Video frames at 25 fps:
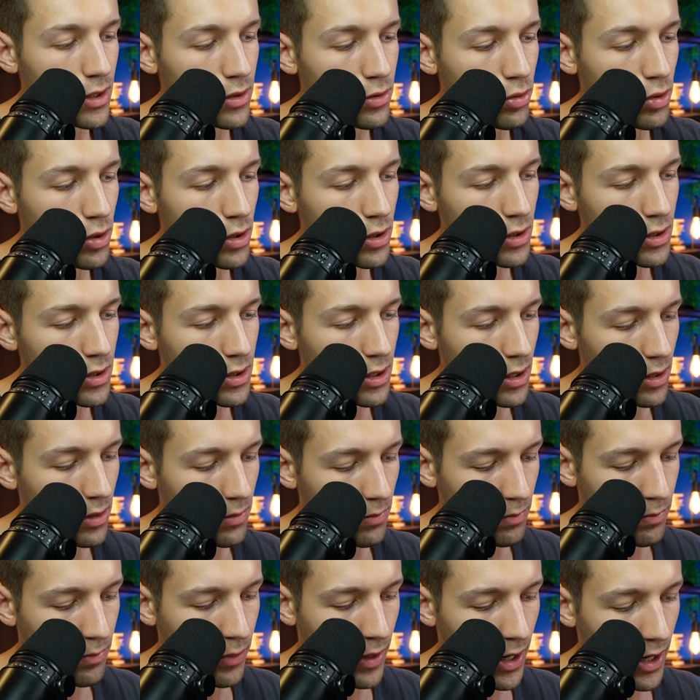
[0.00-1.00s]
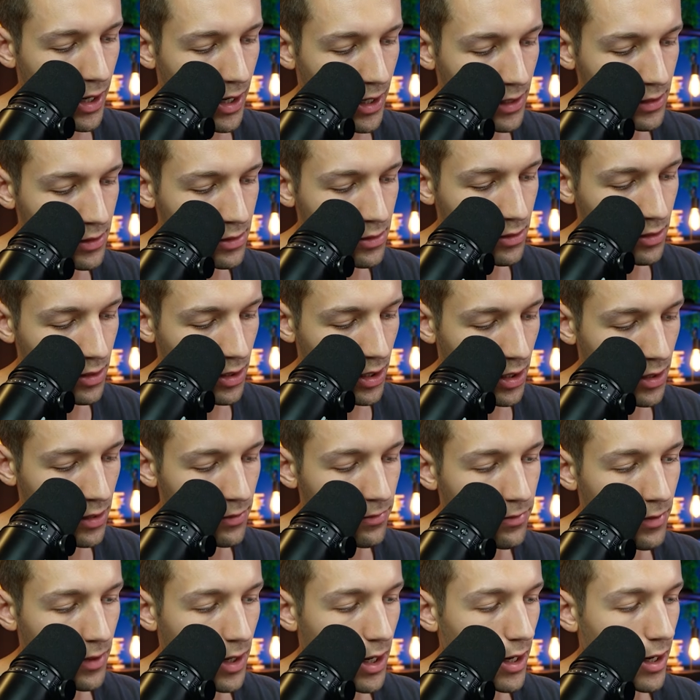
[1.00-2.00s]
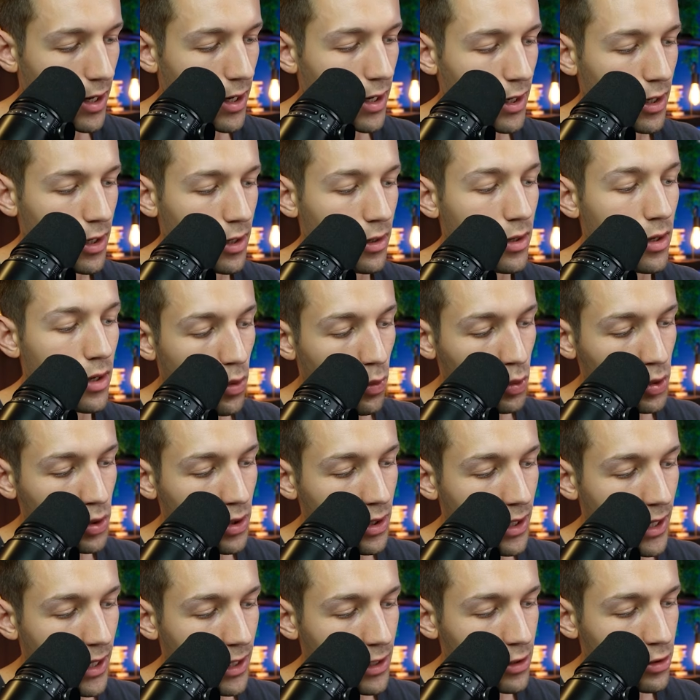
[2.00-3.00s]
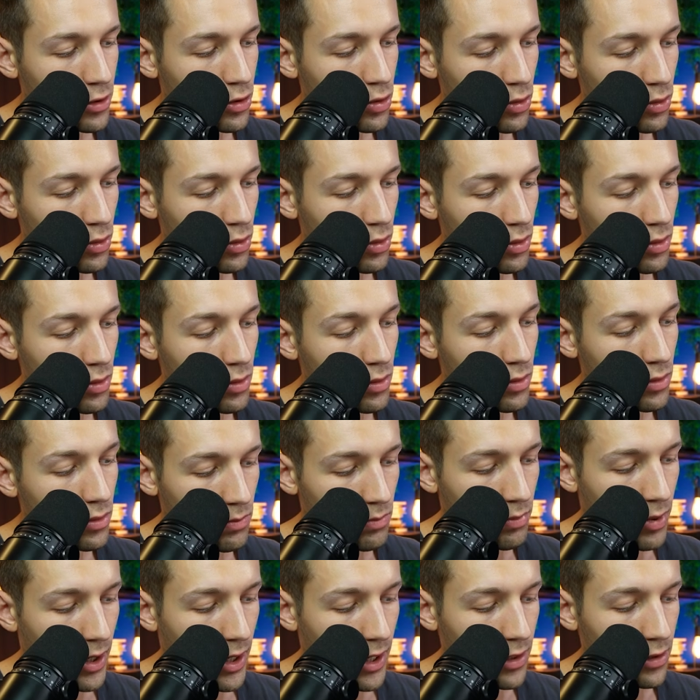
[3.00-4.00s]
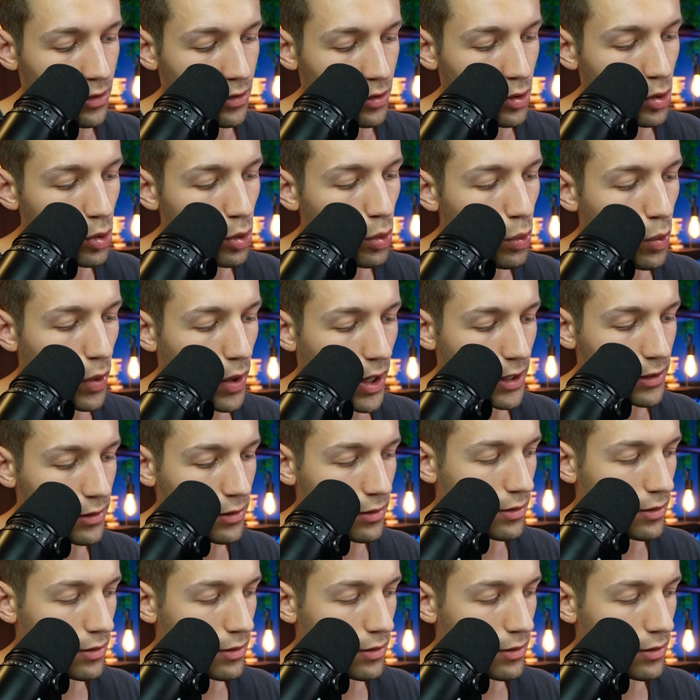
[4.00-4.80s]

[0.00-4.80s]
as you can see, but if I would like to buy a new one,